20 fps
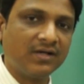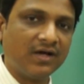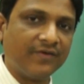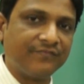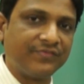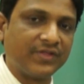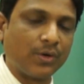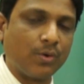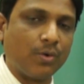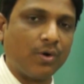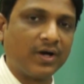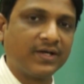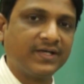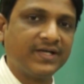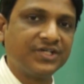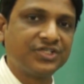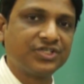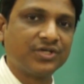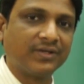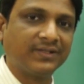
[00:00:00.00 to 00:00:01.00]
of the
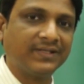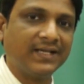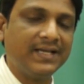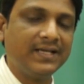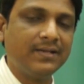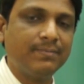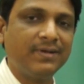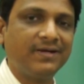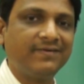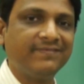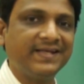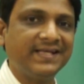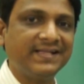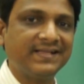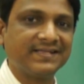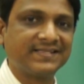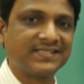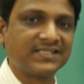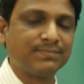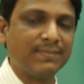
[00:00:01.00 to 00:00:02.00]
coordination or the link
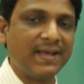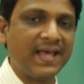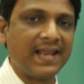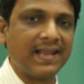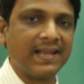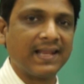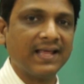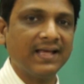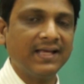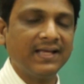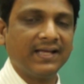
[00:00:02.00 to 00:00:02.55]
between the smell